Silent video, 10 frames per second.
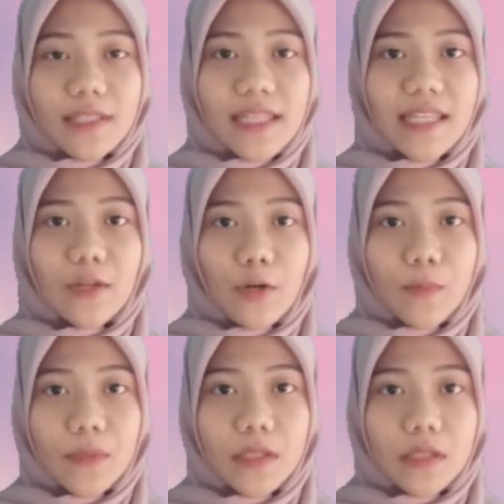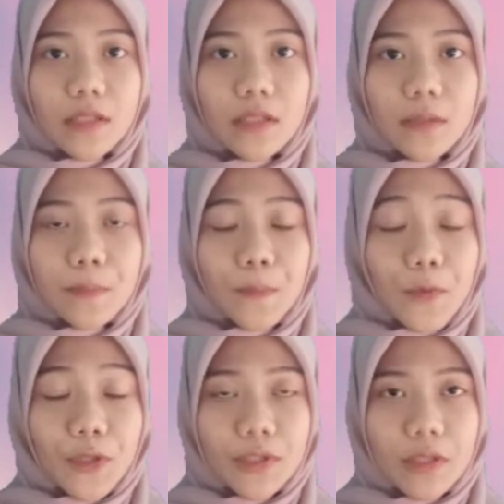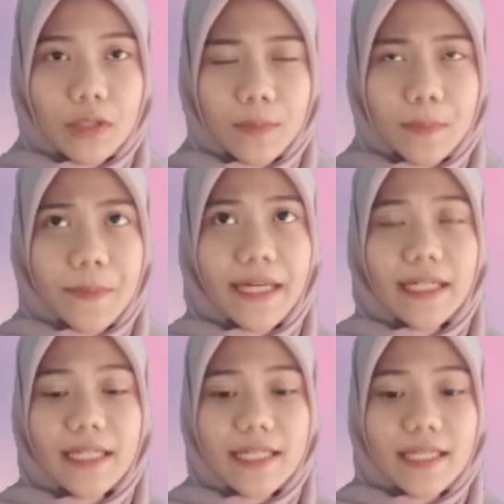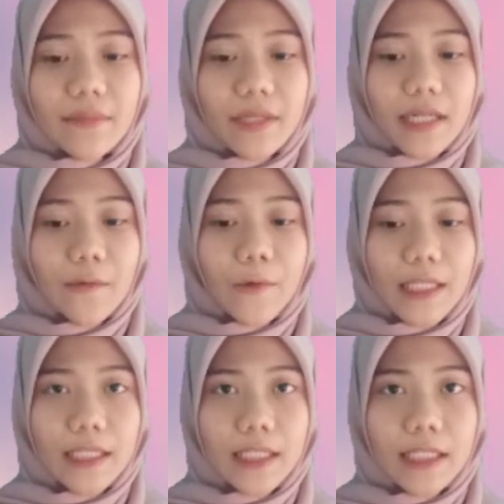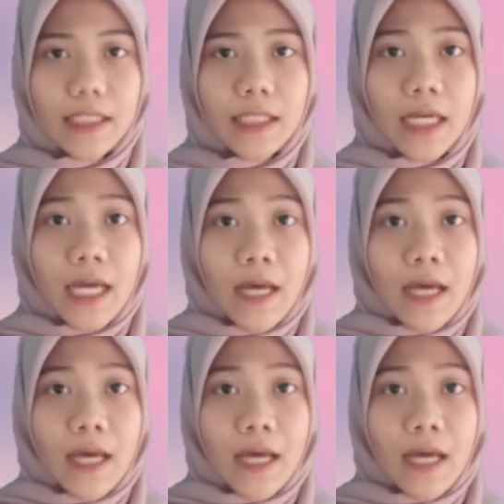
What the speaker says: set over a pot of barely simmering water.